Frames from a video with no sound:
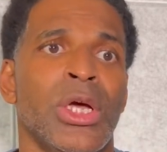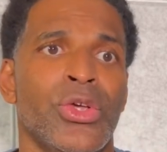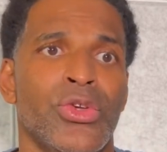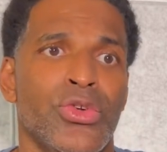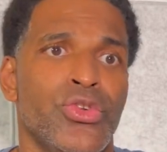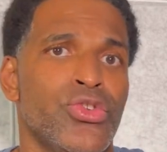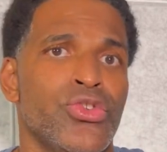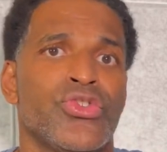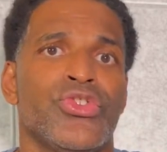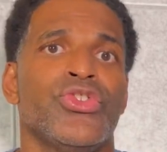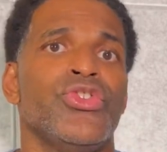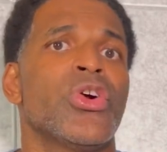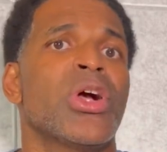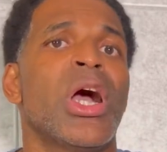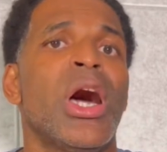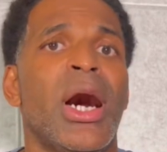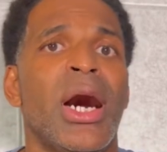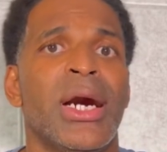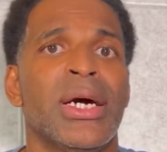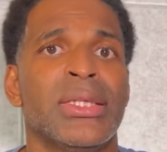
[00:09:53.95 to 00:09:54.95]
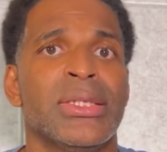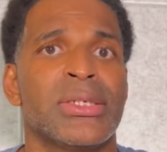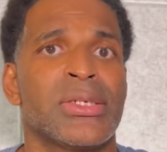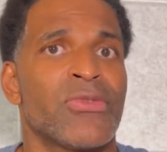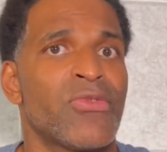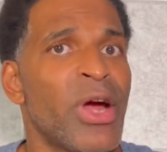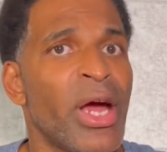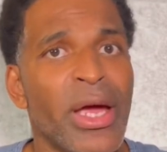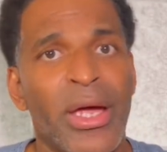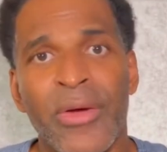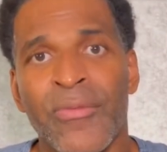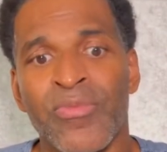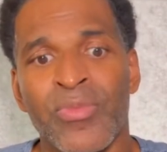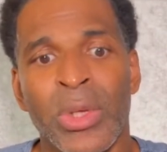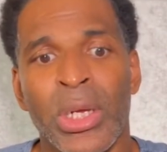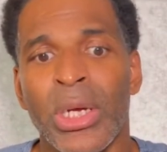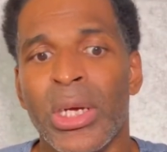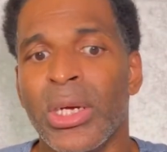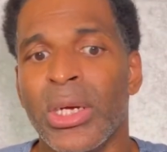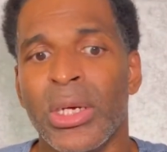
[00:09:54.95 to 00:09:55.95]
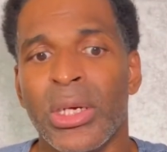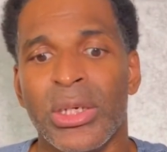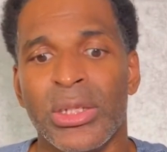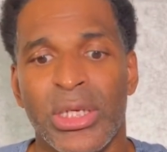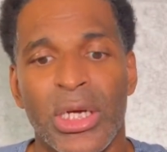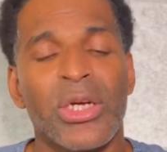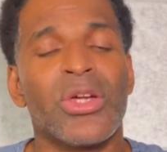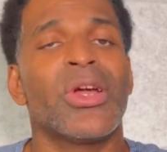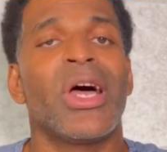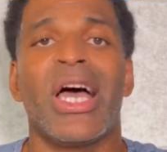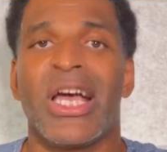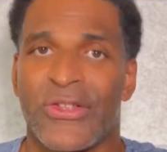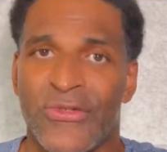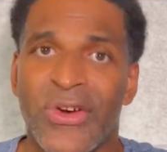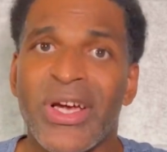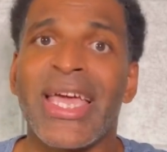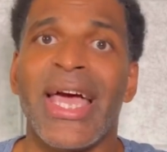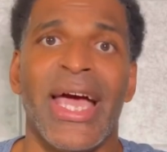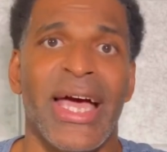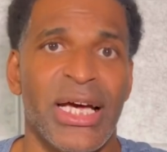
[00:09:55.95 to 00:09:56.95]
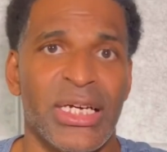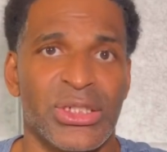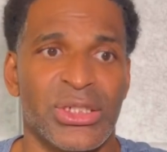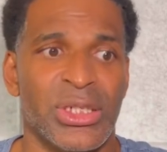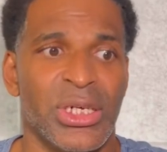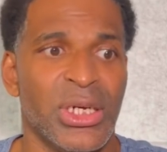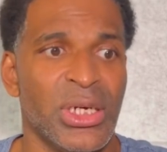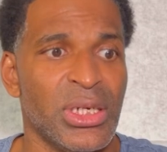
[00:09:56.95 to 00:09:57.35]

You're using your cards, right? They're gonna ask for cash.